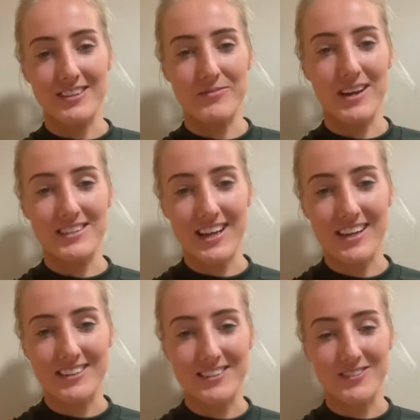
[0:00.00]
by your side
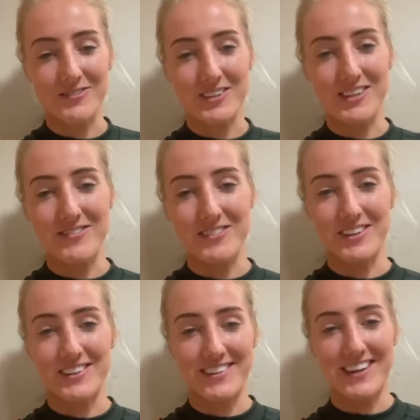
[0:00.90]
is unbelievable,
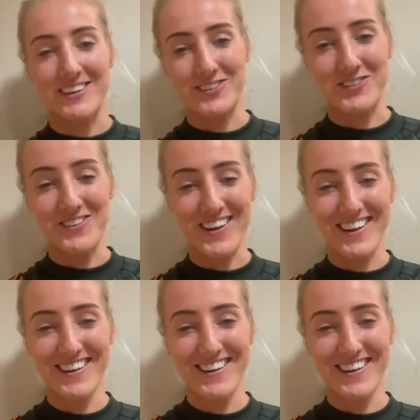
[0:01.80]
and I do love her.